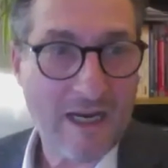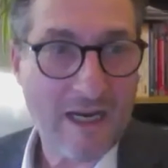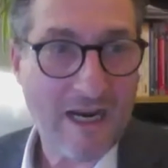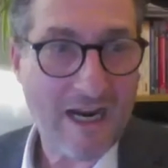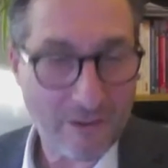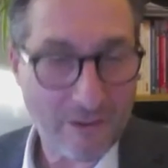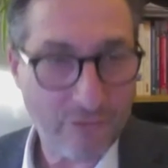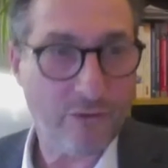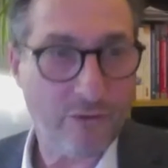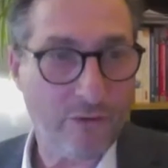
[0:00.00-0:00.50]

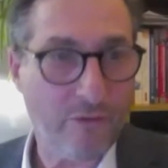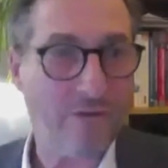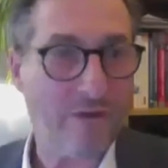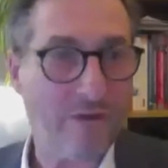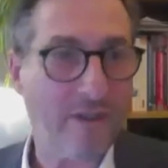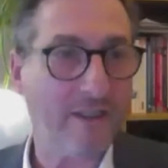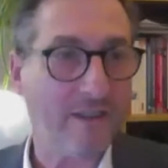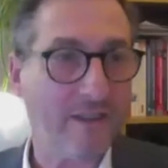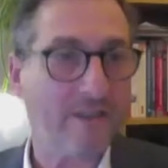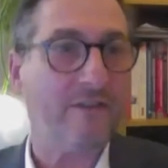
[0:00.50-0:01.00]
How do you
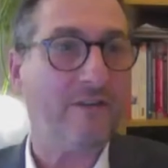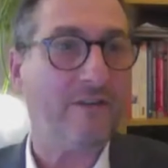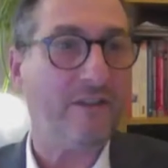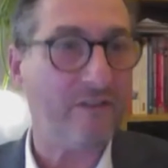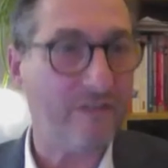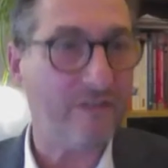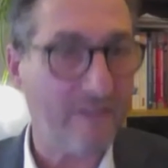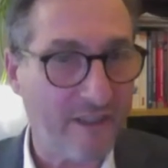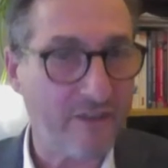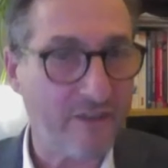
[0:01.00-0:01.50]
think
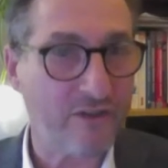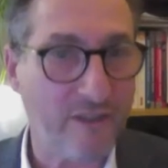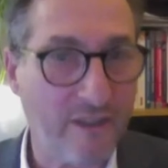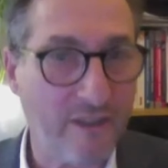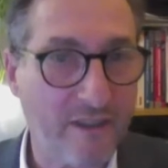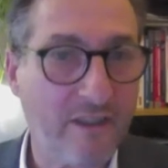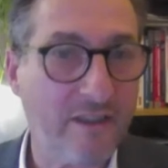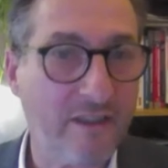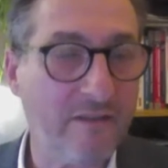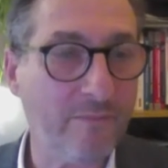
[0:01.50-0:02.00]
this actually
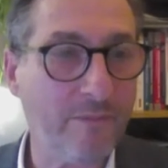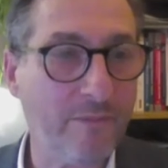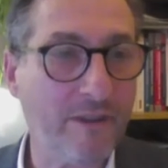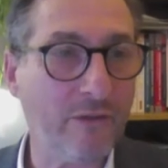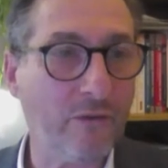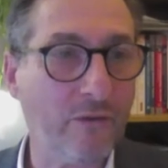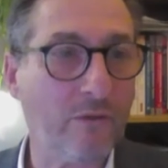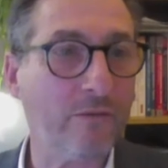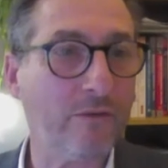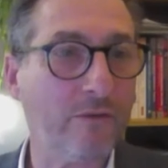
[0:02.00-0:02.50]
can
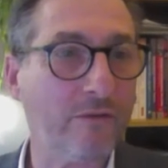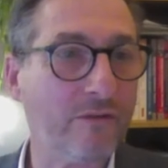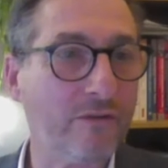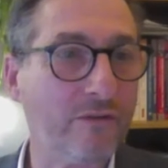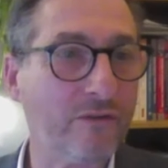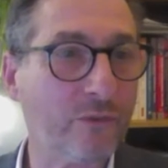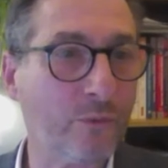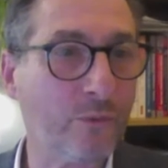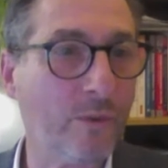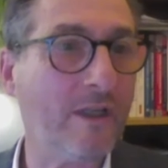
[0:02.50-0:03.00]
be all
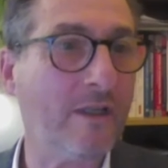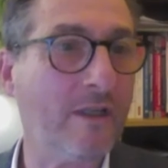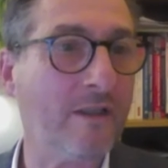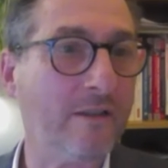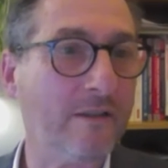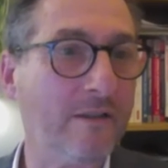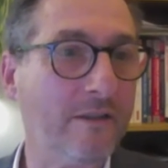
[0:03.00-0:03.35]
square?